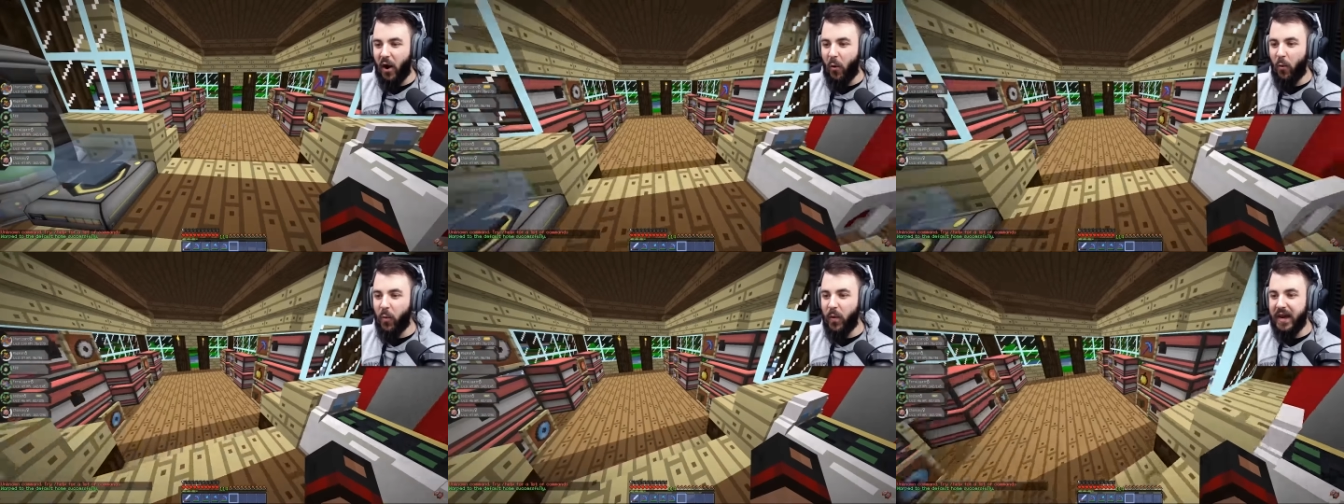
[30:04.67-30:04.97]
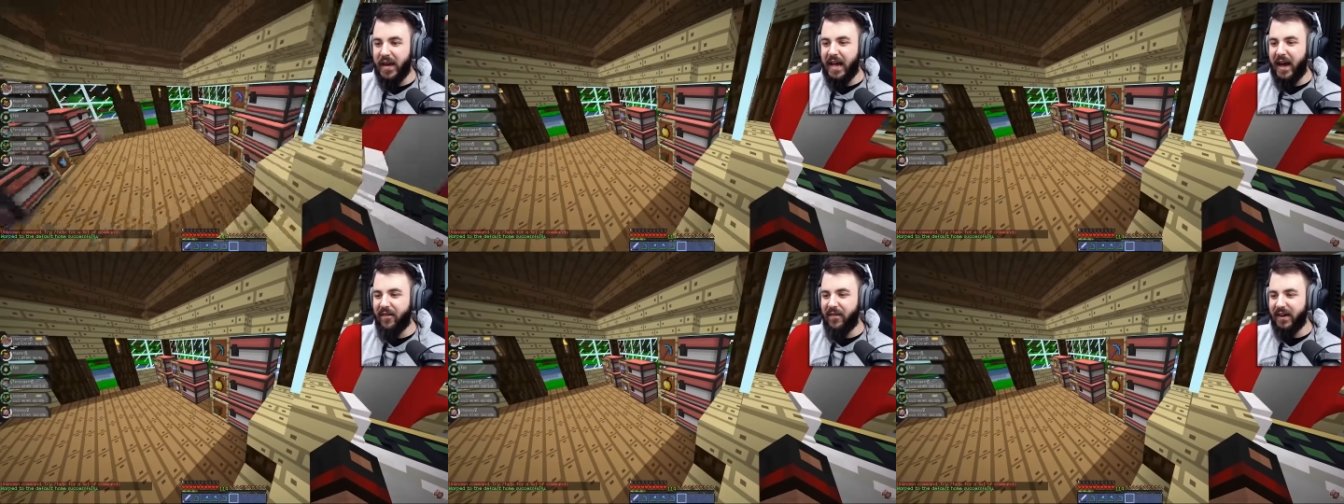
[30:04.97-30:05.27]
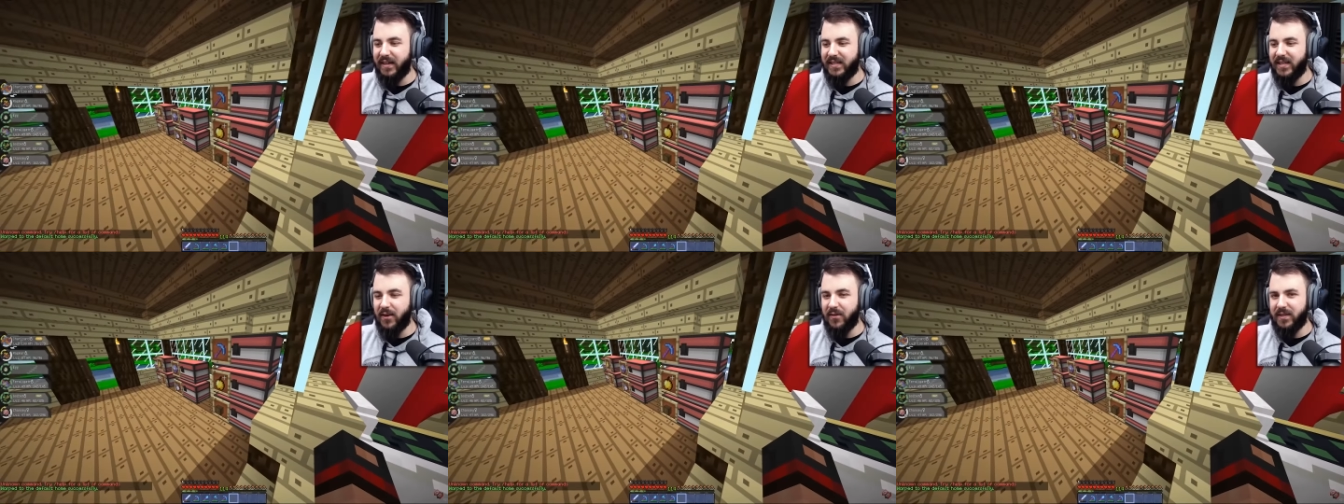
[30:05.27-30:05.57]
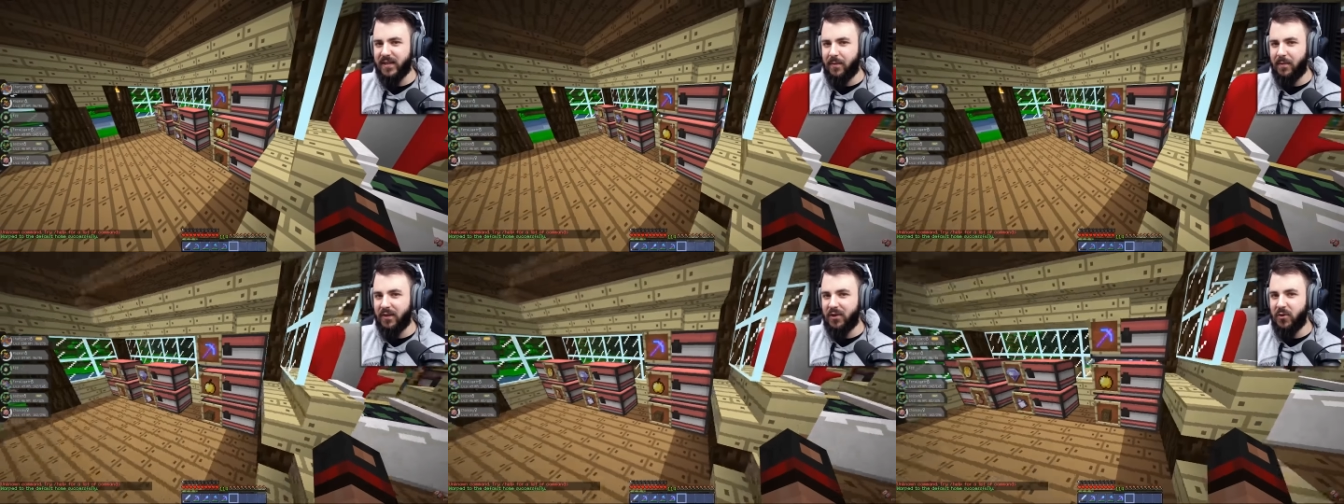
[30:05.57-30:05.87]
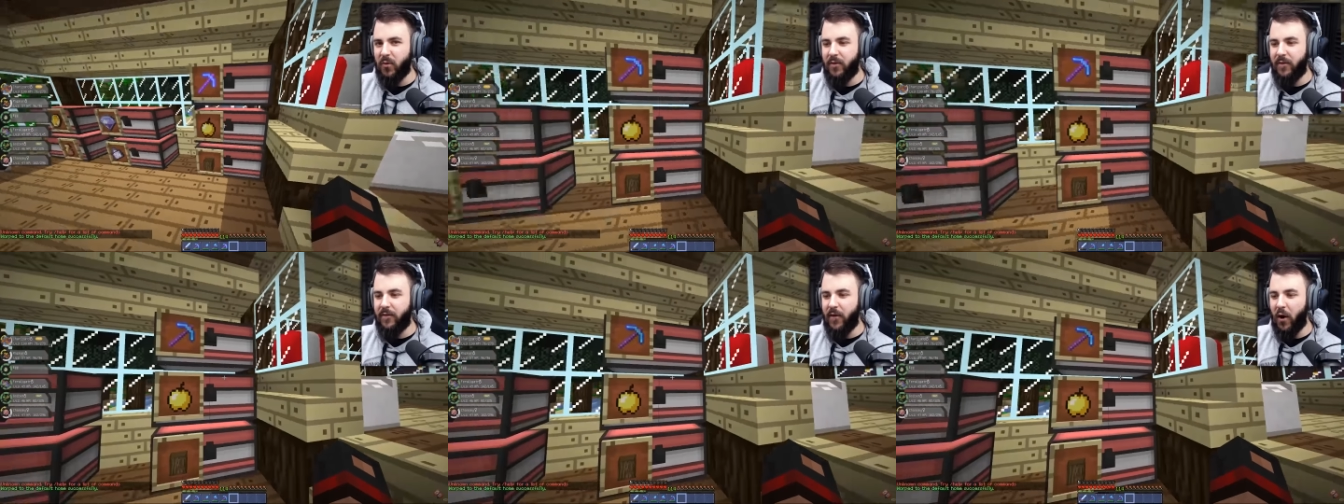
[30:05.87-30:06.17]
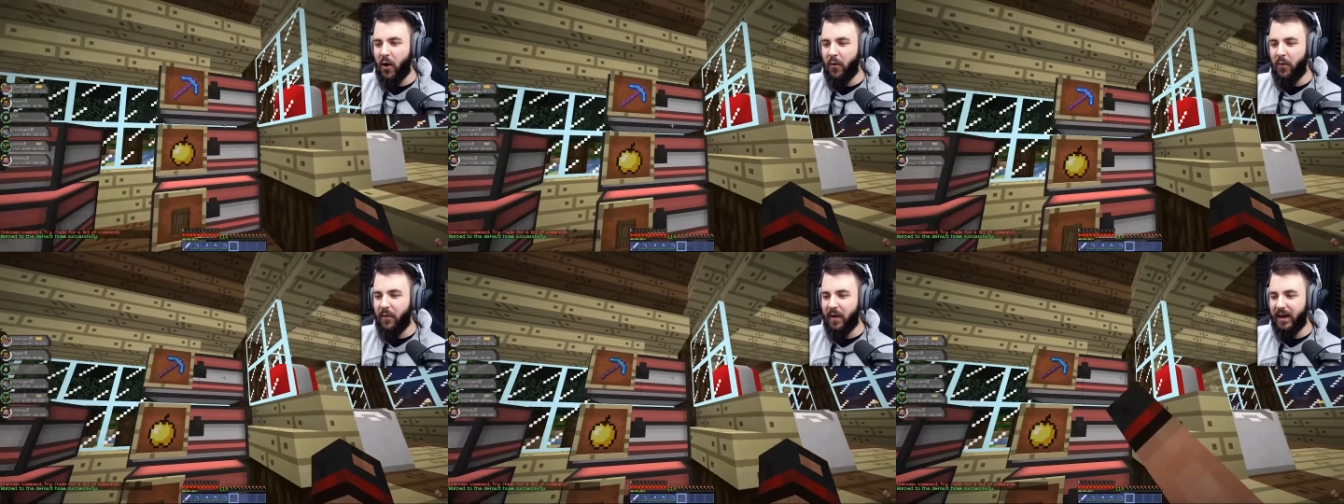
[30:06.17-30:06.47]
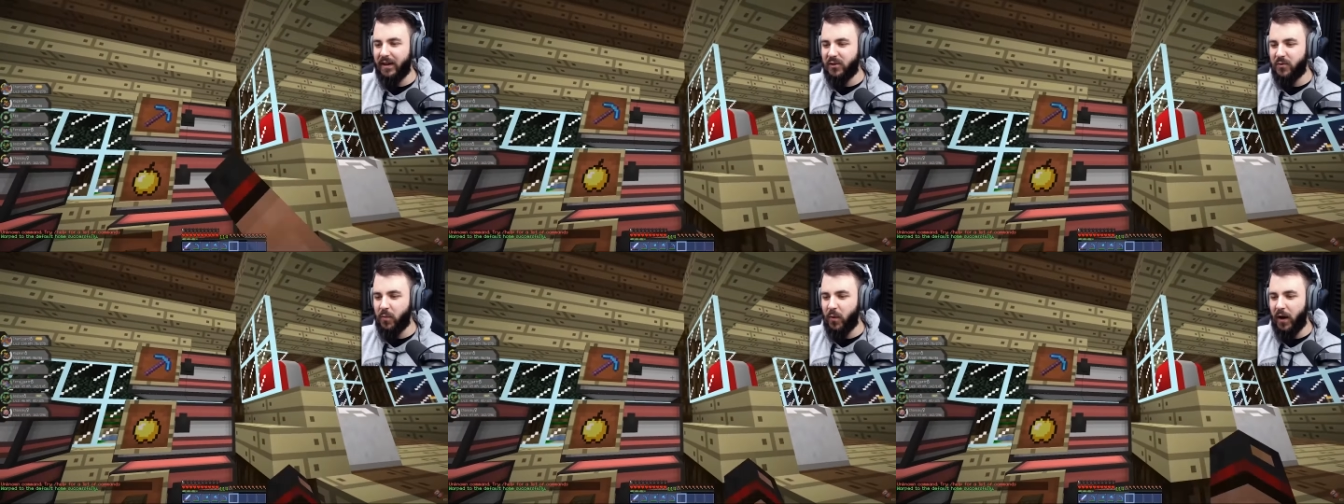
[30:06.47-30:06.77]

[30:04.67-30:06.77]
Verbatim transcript: we have ourselves something to evolve as